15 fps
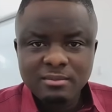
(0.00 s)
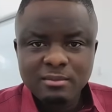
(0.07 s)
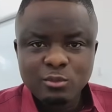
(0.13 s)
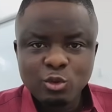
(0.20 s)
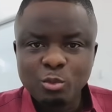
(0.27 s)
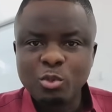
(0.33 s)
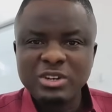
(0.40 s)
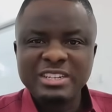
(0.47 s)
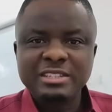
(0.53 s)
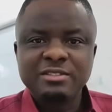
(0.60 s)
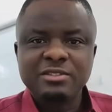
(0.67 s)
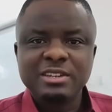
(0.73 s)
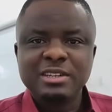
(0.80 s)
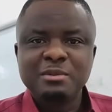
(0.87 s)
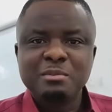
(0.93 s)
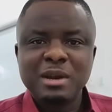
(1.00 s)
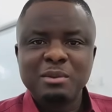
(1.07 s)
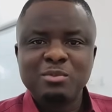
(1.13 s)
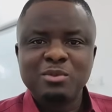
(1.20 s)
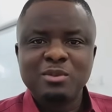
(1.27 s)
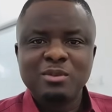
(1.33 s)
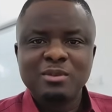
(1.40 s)
nobody's reading my
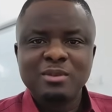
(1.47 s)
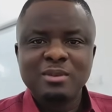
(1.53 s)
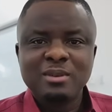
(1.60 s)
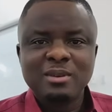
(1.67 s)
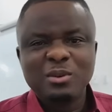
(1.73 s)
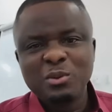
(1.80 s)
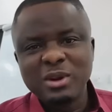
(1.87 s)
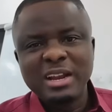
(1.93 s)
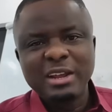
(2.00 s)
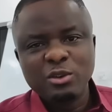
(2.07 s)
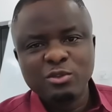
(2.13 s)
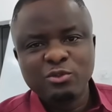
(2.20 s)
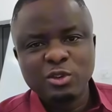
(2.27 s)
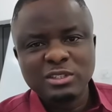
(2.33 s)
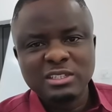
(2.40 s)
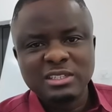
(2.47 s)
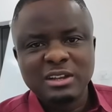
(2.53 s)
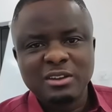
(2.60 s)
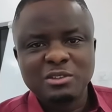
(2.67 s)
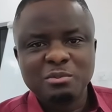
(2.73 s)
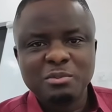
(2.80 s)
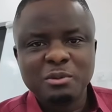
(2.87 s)
book. Well, I know
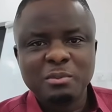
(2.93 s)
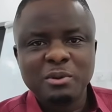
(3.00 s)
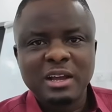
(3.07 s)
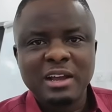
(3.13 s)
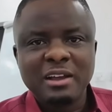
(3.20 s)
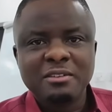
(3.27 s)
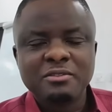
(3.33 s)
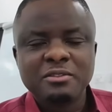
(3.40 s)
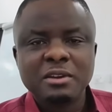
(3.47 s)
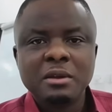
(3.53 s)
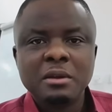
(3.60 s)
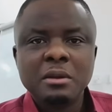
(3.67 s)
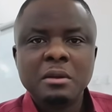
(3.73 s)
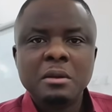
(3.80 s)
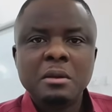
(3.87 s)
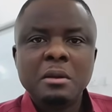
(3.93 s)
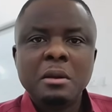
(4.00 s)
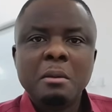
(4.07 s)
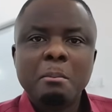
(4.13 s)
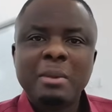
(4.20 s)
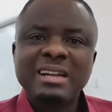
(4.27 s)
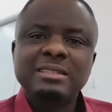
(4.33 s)
40,000 people have.
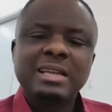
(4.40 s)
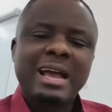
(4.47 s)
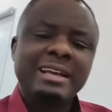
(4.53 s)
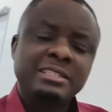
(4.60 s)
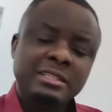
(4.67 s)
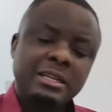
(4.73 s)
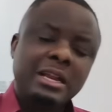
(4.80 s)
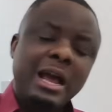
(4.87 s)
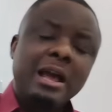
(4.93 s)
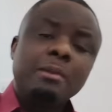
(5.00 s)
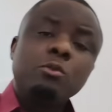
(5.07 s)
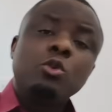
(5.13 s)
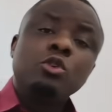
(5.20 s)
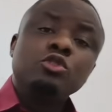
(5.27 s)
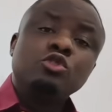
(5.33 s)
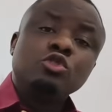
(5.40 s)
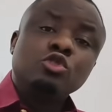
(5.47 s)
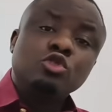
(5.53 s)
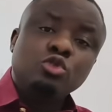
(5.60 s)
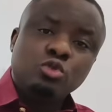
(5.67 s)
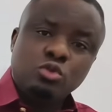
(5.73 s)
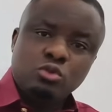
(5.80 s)
But I said, I'm going
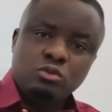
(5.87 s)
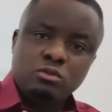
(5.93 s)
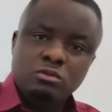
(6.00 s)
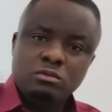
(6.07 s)
to